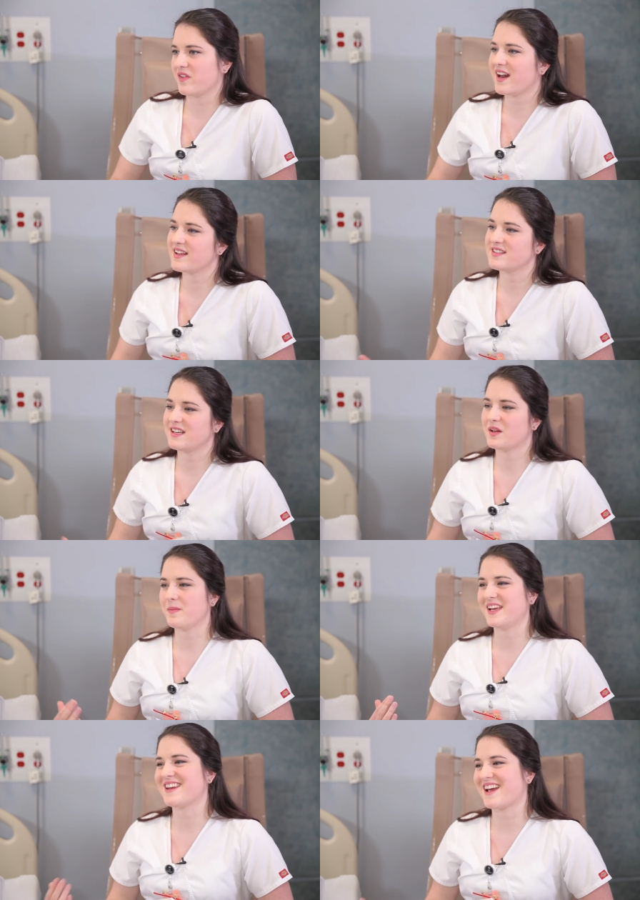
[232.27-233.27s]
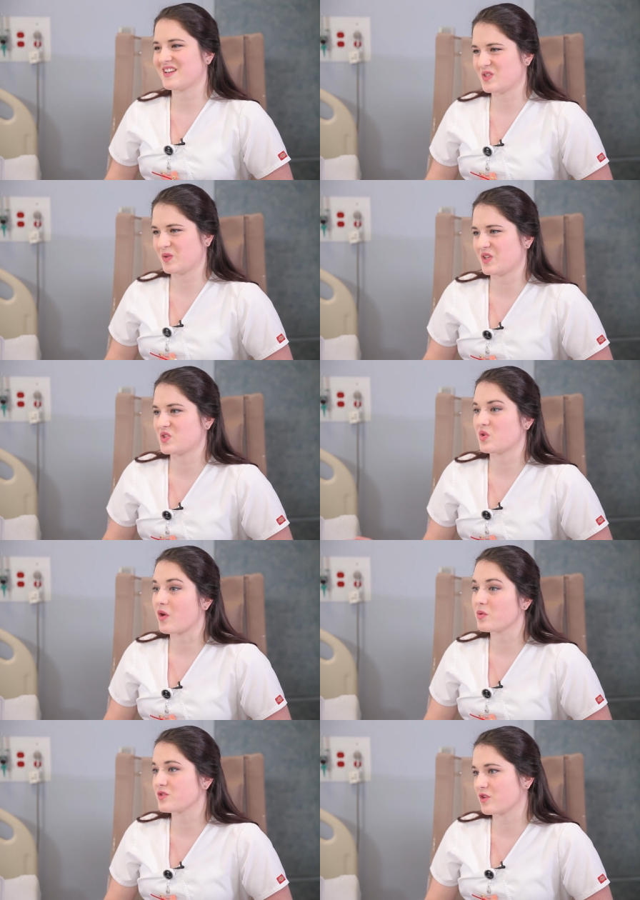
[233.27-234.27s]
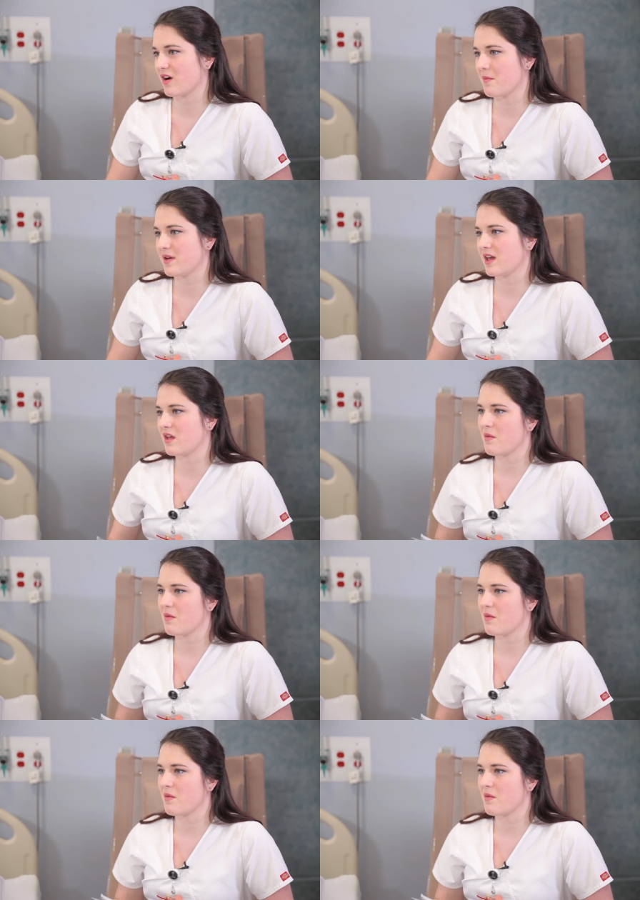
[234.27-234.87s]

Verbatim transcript: And I say to be nice to it, so no scrubbing.